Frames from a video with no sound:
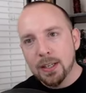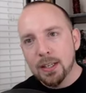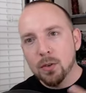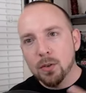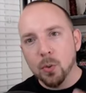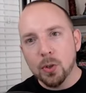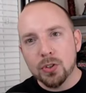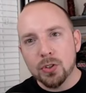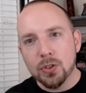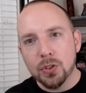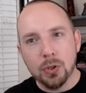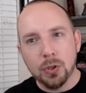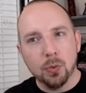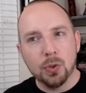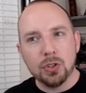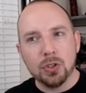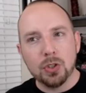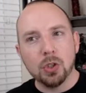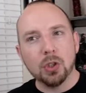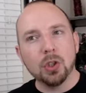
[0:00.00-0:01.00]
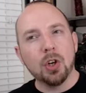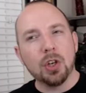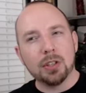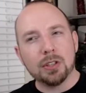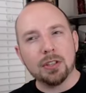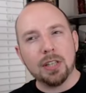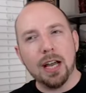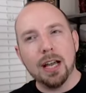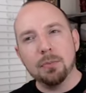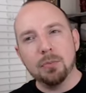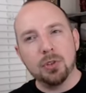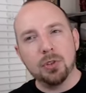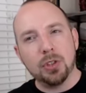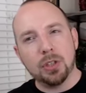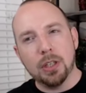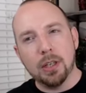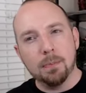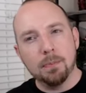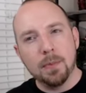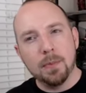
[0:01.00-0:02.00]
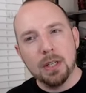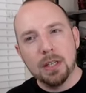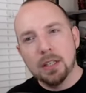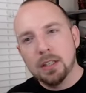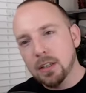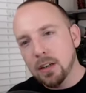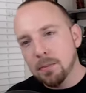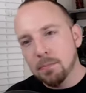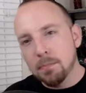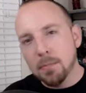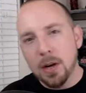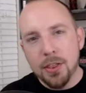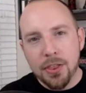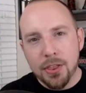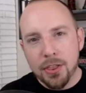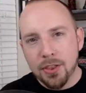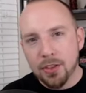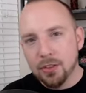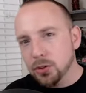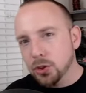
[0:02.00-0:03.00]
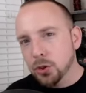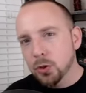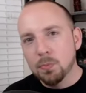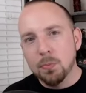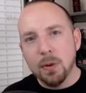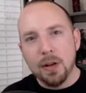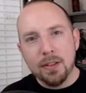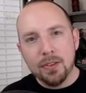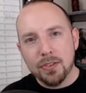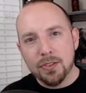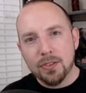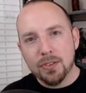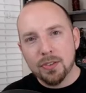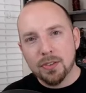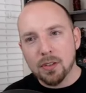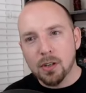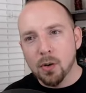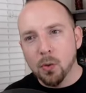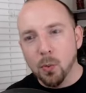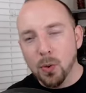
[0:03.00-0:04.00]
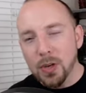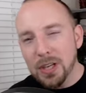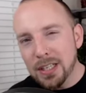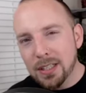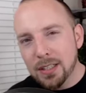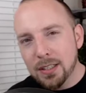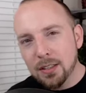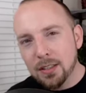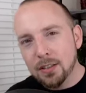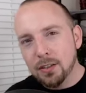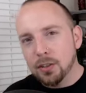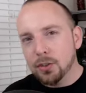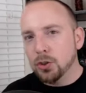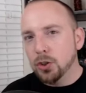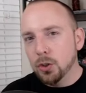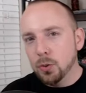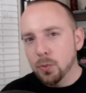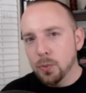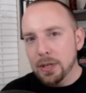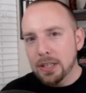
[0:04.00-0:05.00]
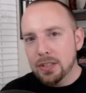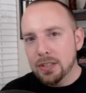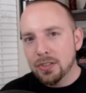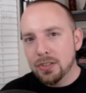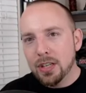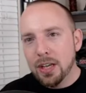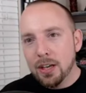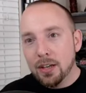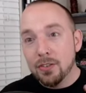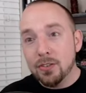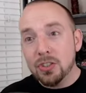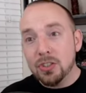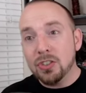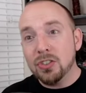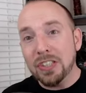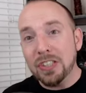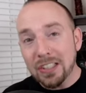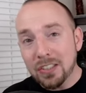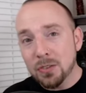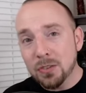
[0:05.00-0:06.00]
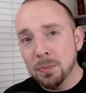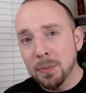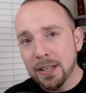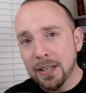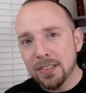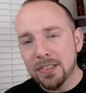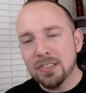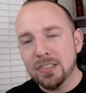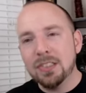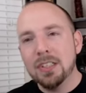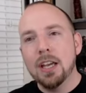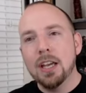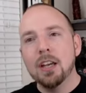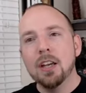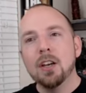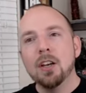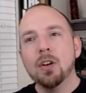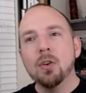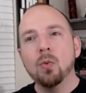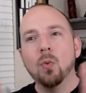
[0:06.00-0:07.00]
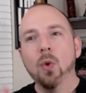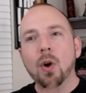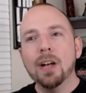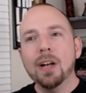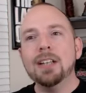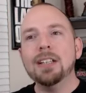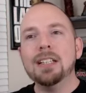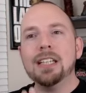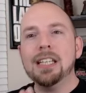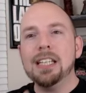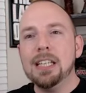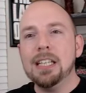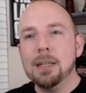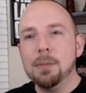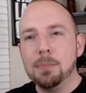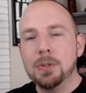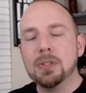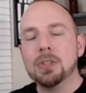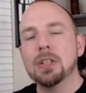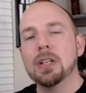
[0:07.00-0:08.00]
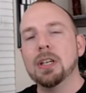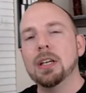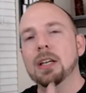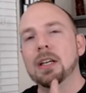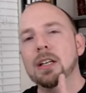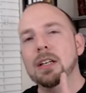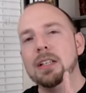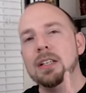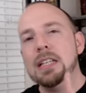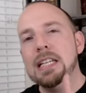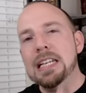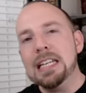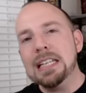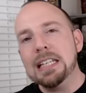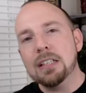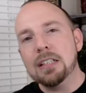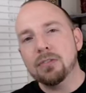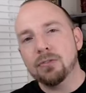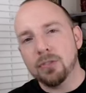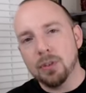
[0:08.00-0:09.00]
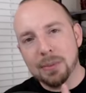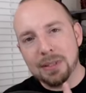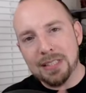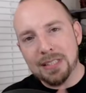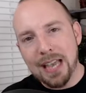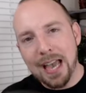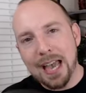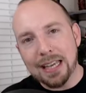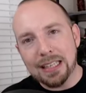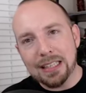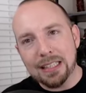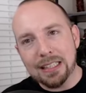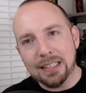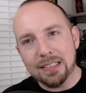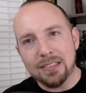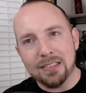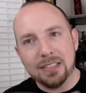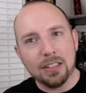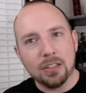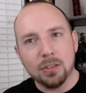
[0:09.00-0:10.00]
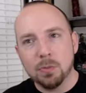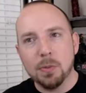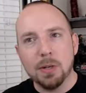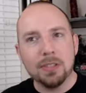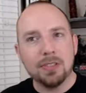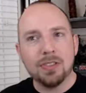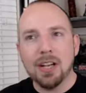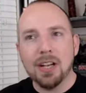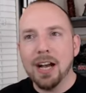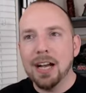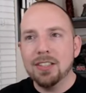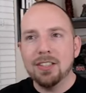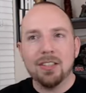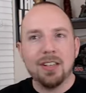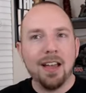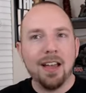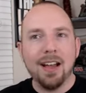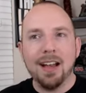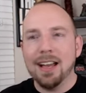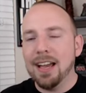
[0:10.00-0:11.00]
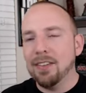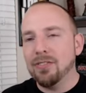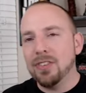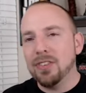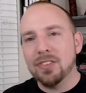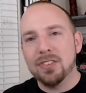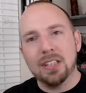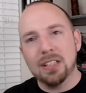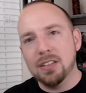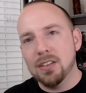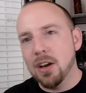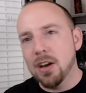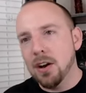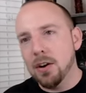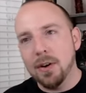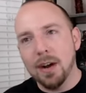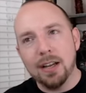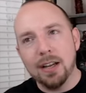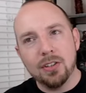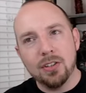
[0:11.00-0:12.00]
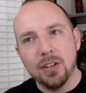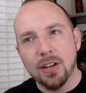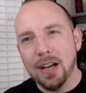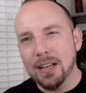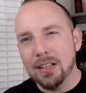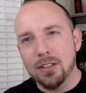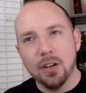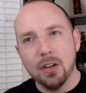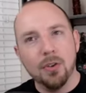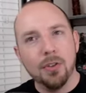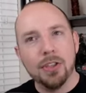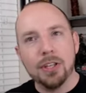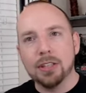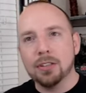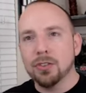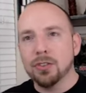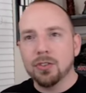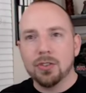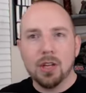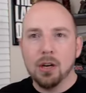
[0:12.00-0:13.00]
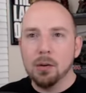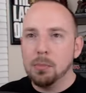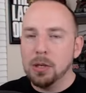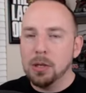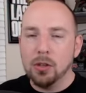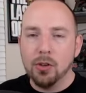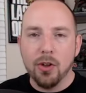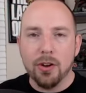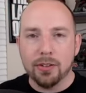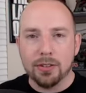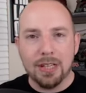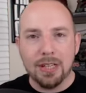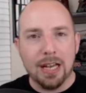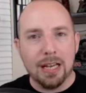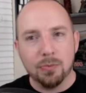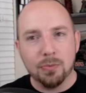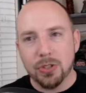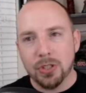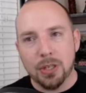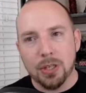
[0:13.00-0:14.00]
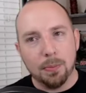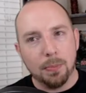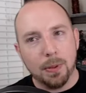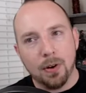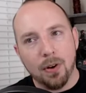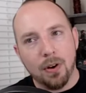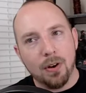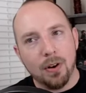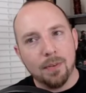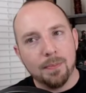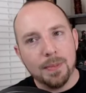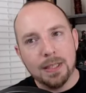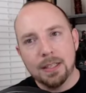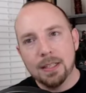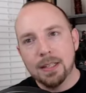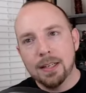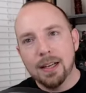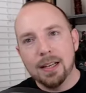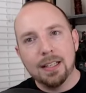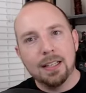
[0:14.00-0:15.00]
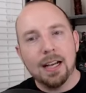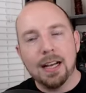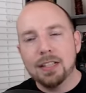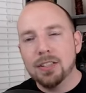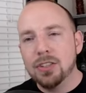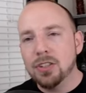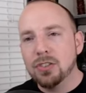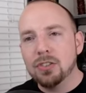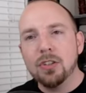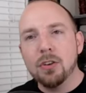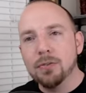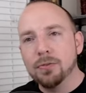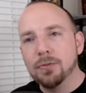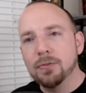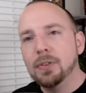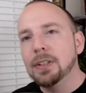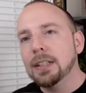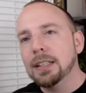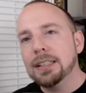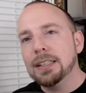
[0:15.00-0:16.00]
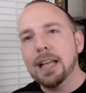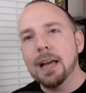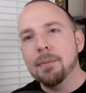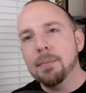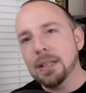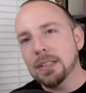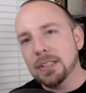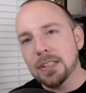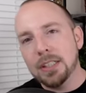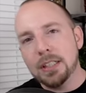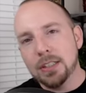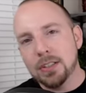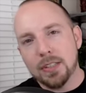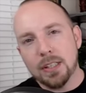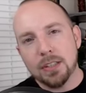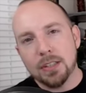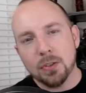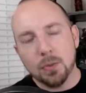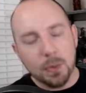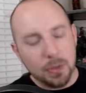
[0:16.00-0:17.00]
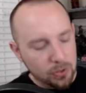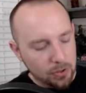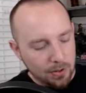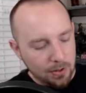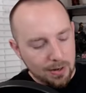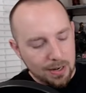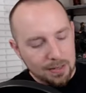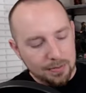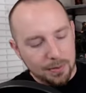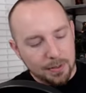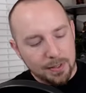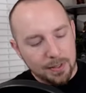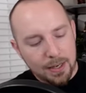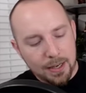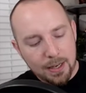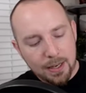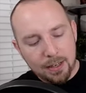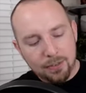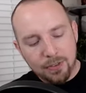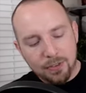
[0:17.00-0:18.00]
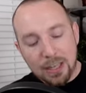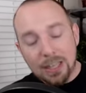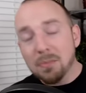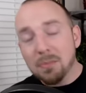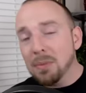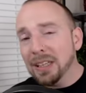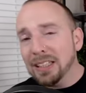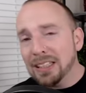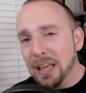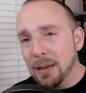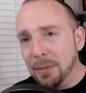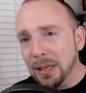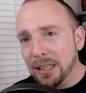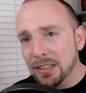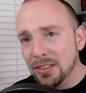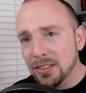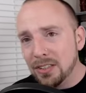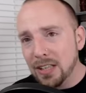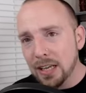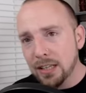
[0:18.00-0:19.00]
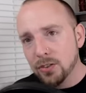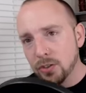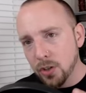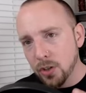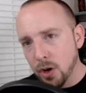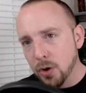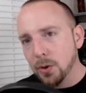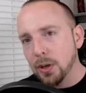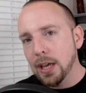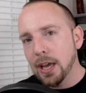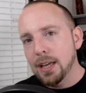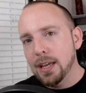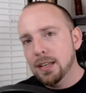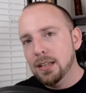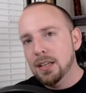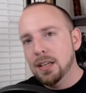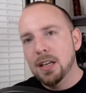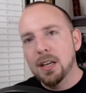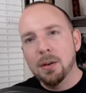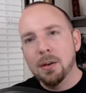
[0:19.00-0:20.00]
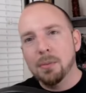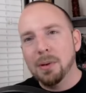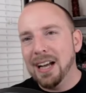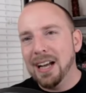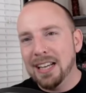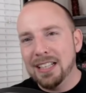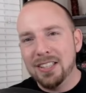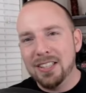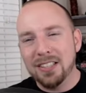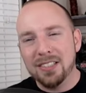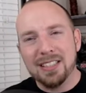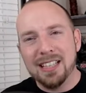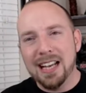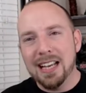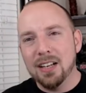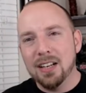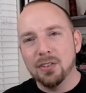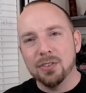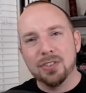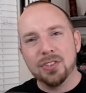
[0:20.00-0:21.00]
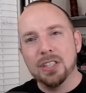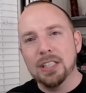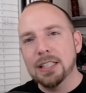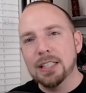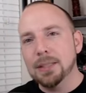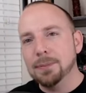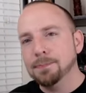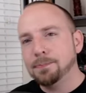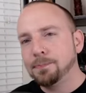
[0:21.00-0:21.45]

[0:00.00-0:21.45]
What's a what's a long time skip? A month, two months, a week, you know, two weeks, six months. What keeps Negan from attacking in six months. I just I have to say no. I, do, I don't think there's going to be a long time skip at all. I just don't feel like that makes any sense whatsoever. If they can make that make sense, okay, but I just I don't see it.